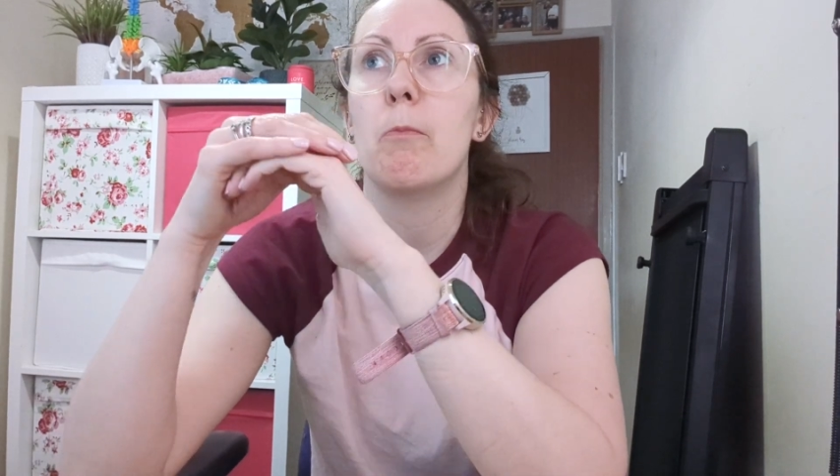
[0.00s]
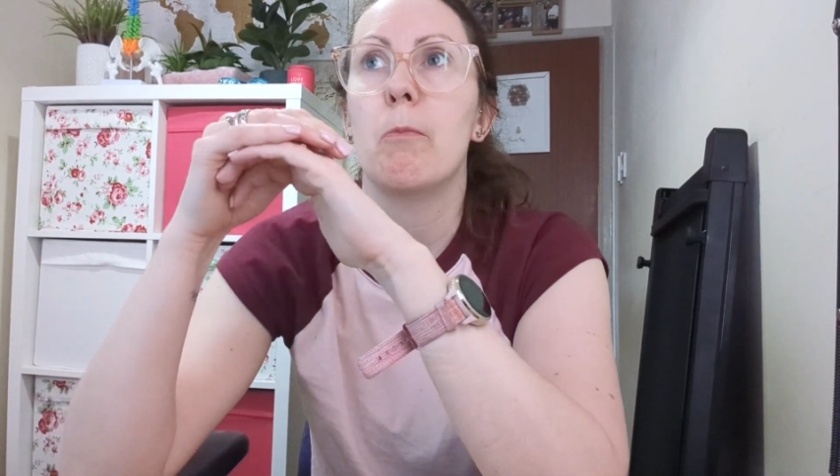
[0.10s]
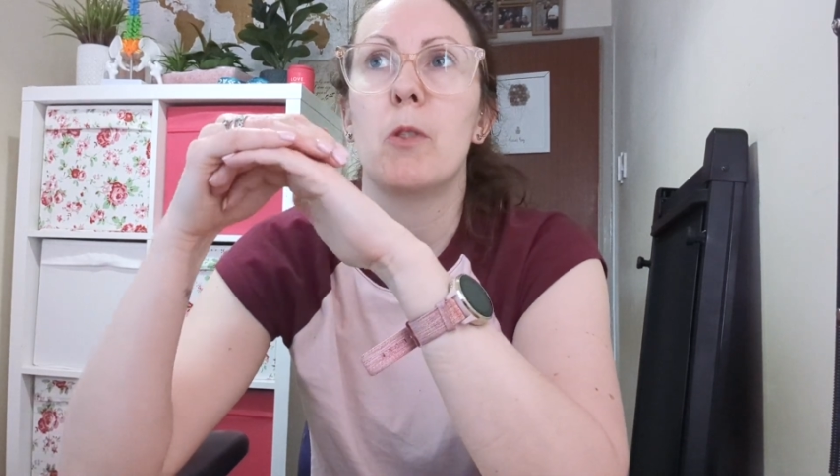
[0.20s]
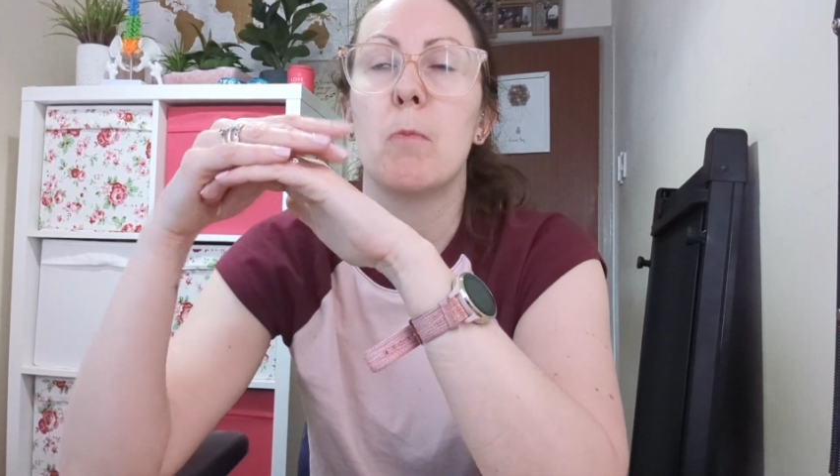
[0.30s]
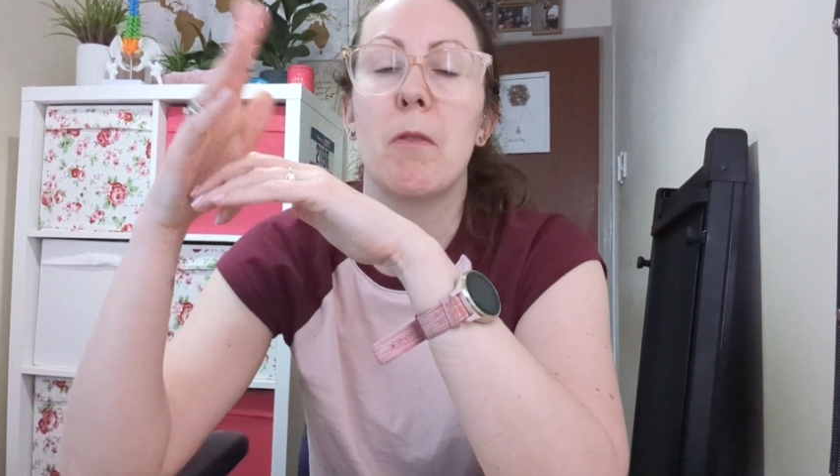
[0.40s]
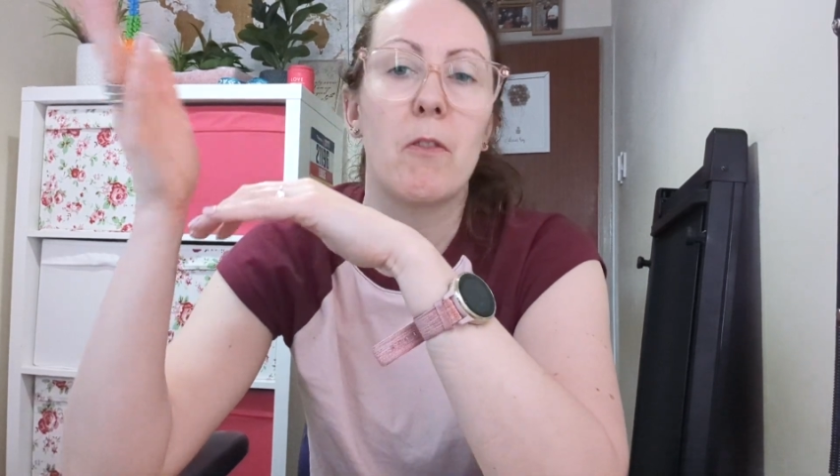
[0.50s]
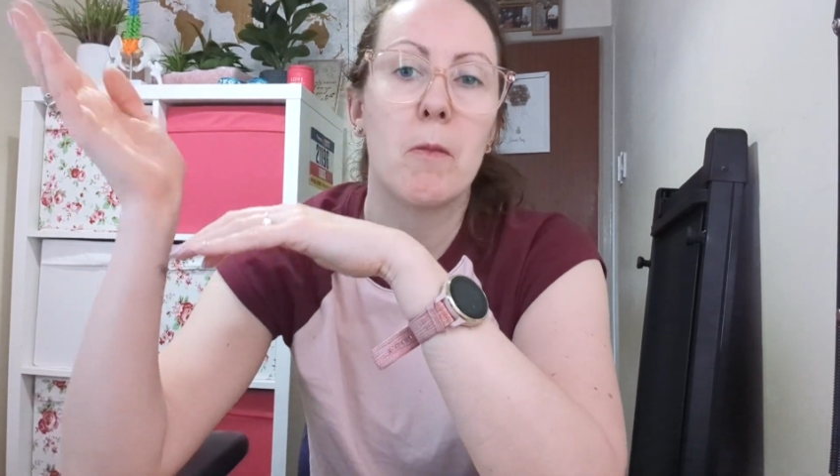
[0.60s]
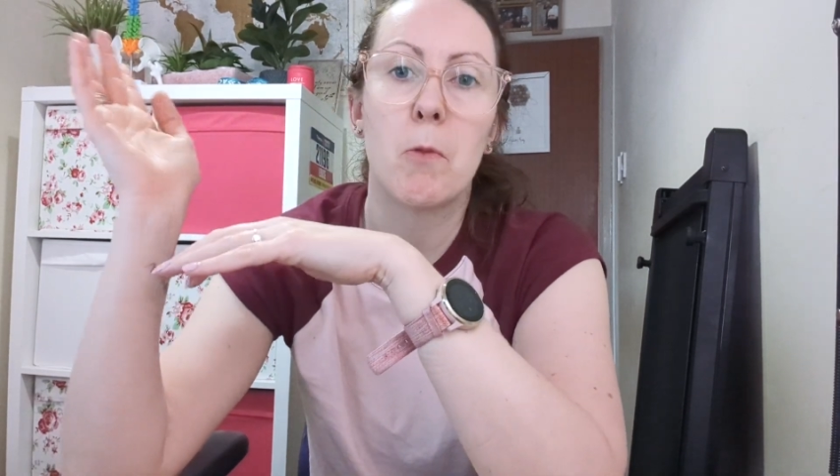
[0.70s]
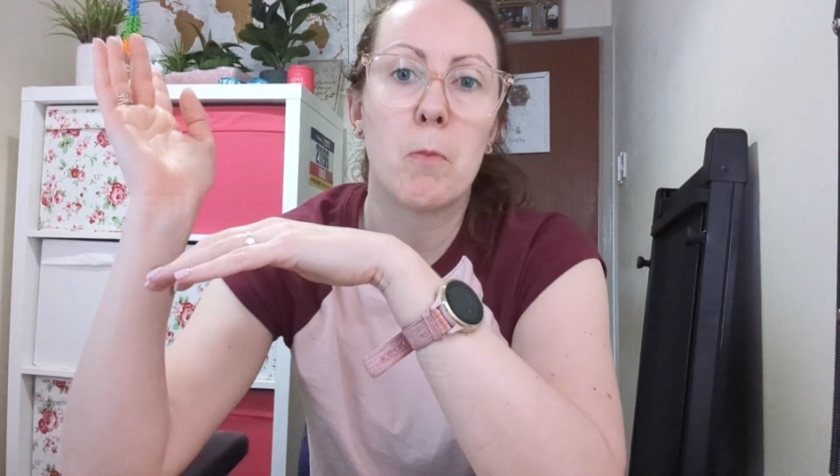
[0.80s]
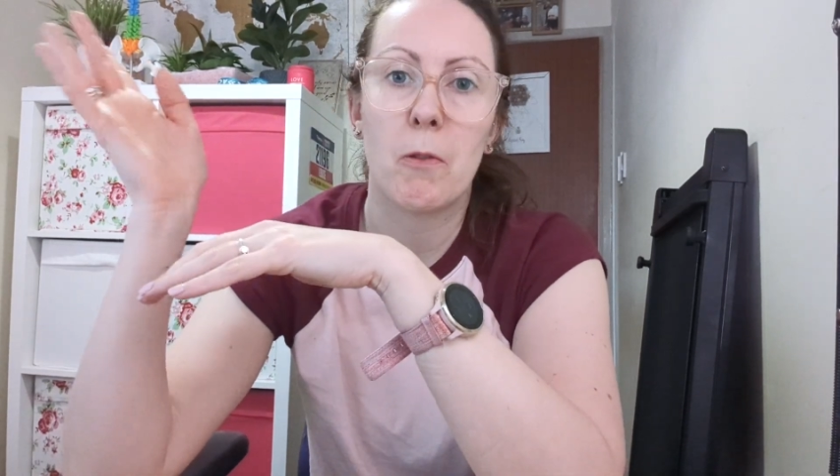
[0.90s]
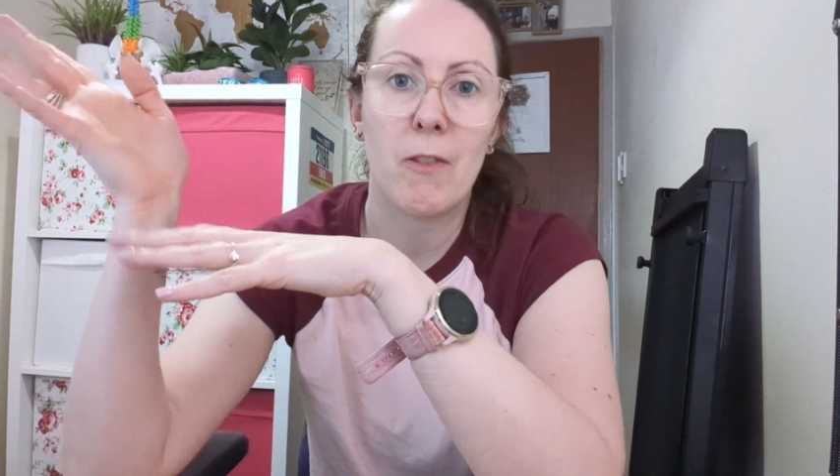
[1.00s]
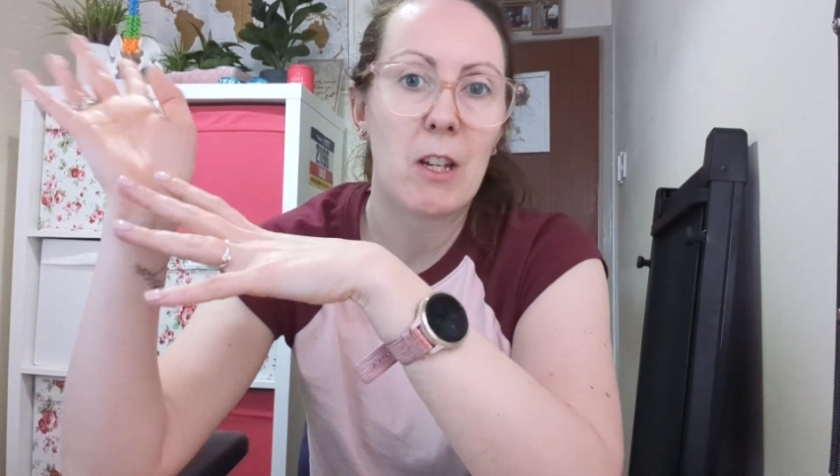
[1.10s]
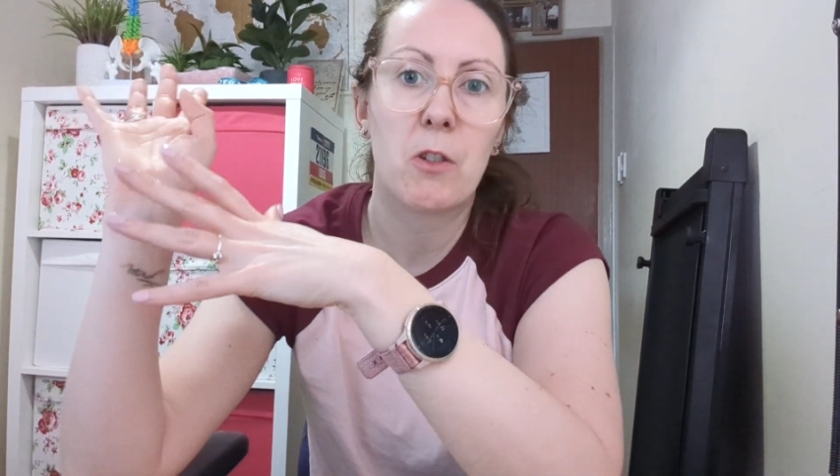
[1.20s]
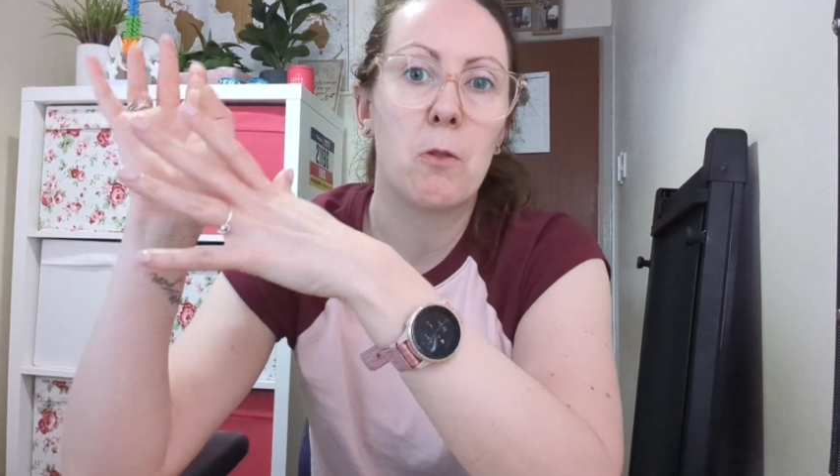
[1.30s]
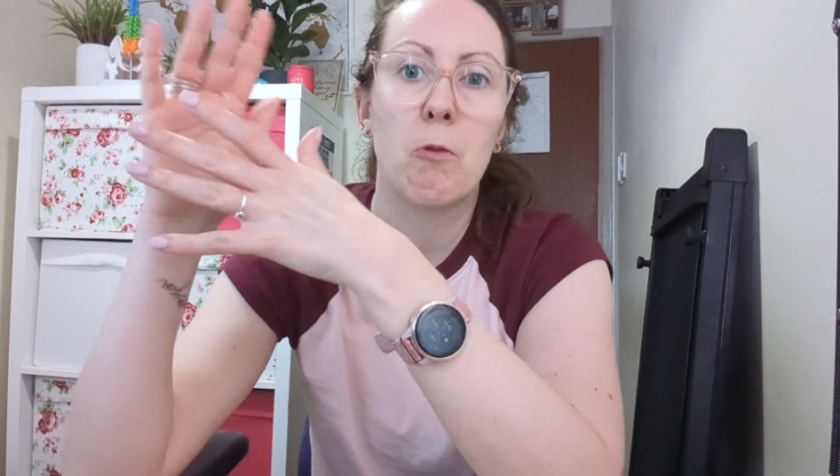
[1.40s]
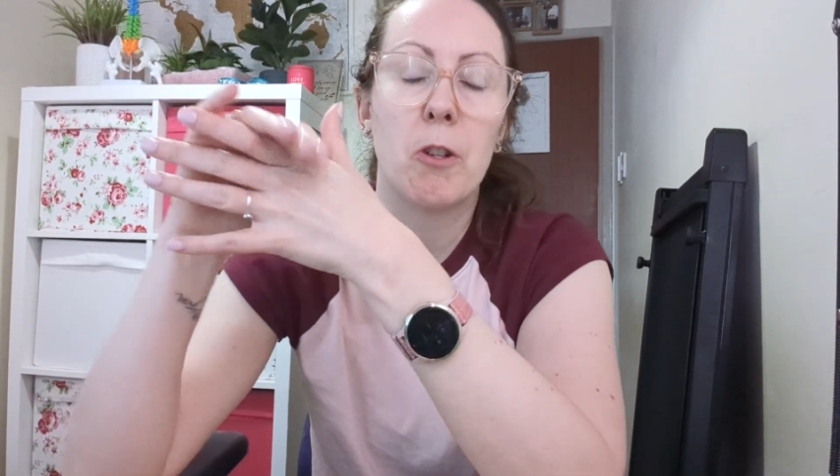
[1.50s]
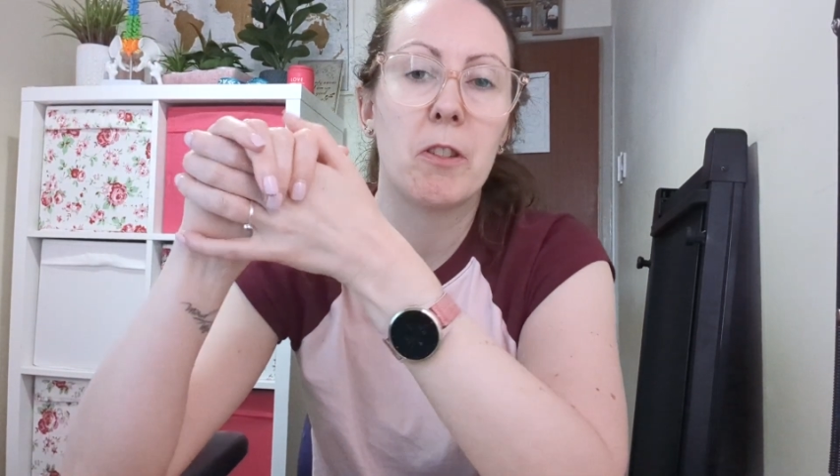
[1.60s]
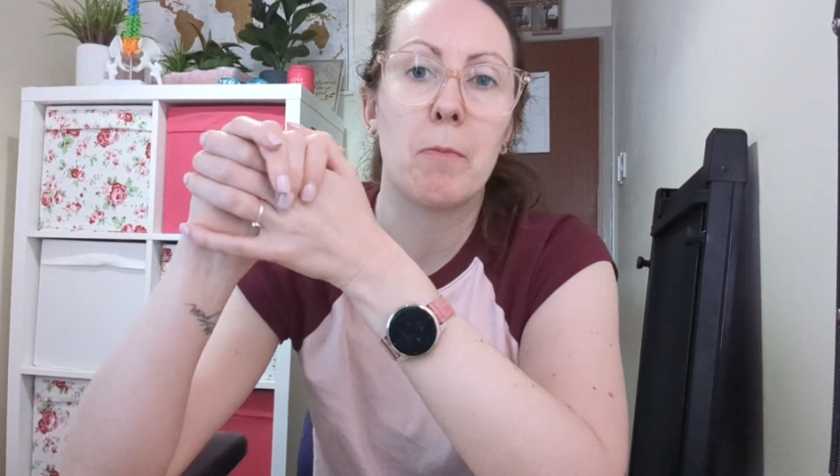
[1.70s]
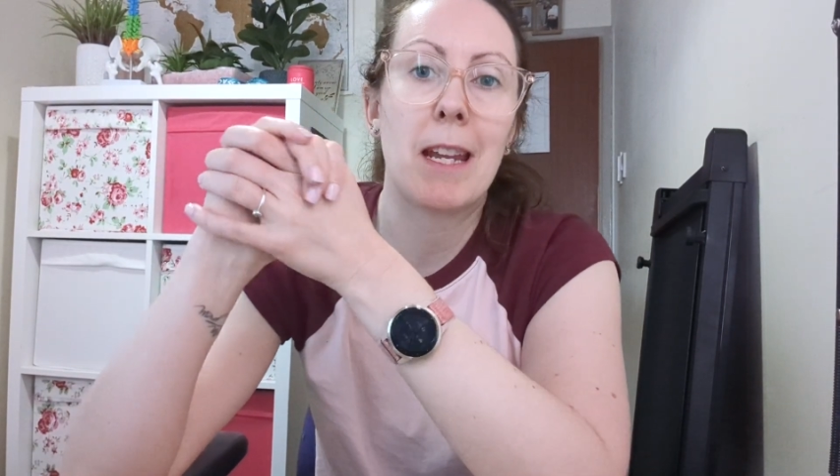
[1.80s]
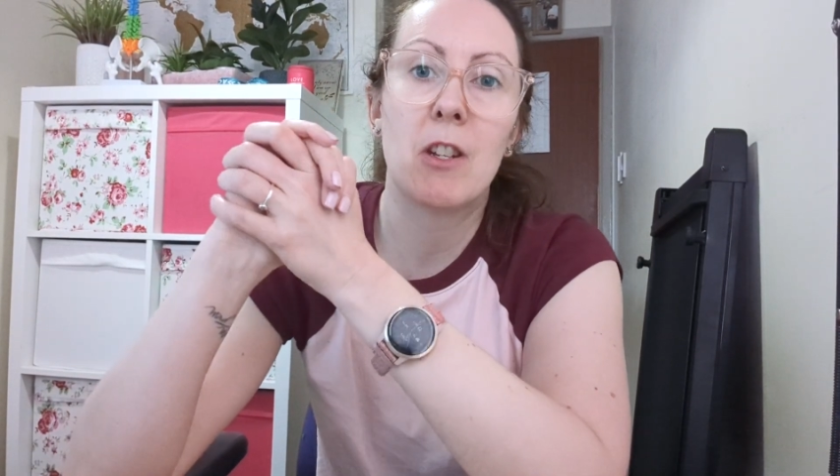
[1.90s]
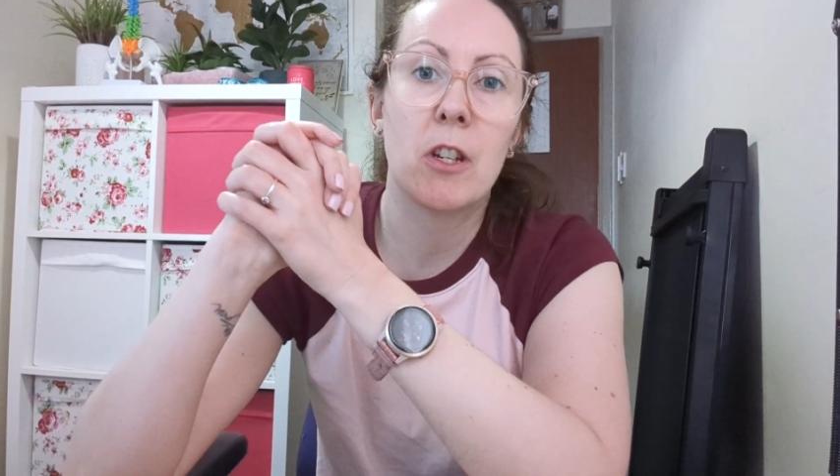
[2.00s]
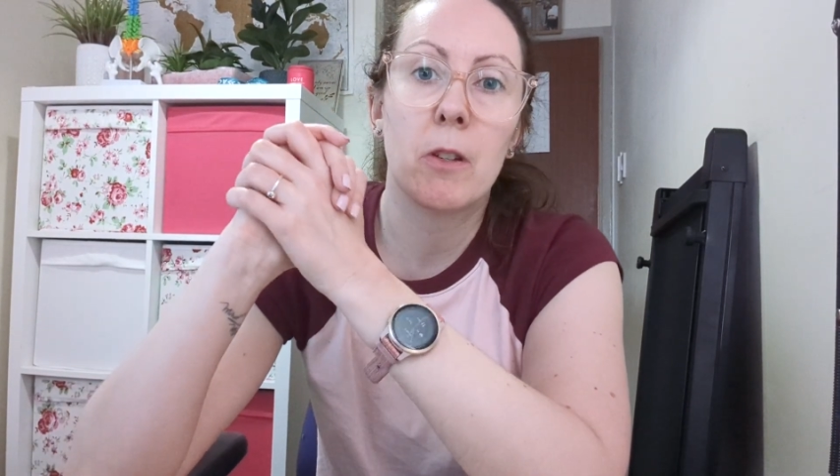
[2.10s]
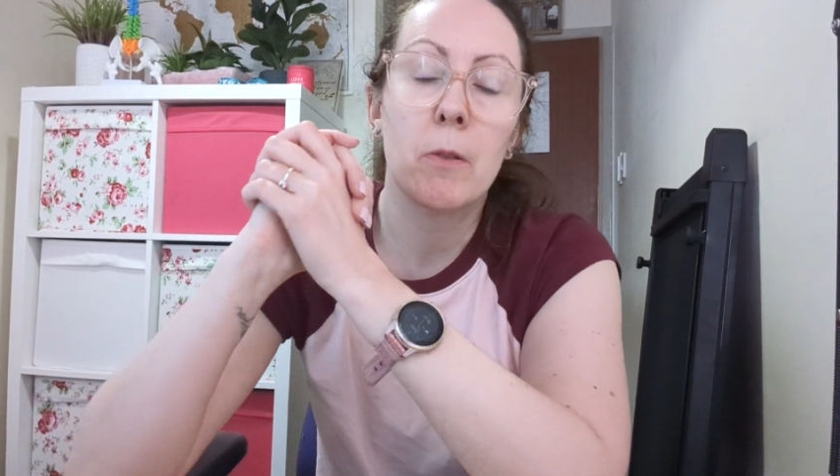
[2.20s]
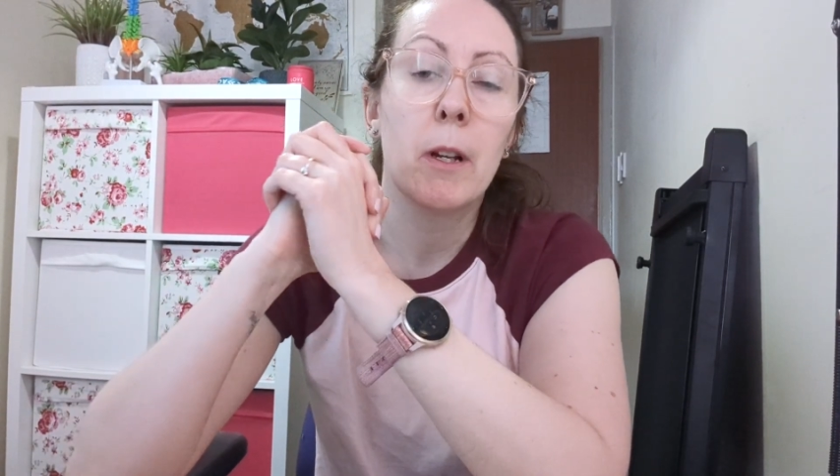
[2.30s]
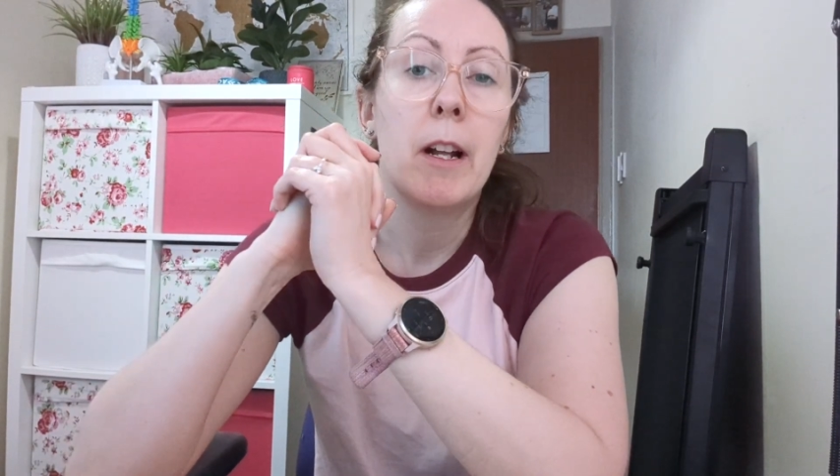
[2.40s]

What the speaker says: some of the more professional runners may do,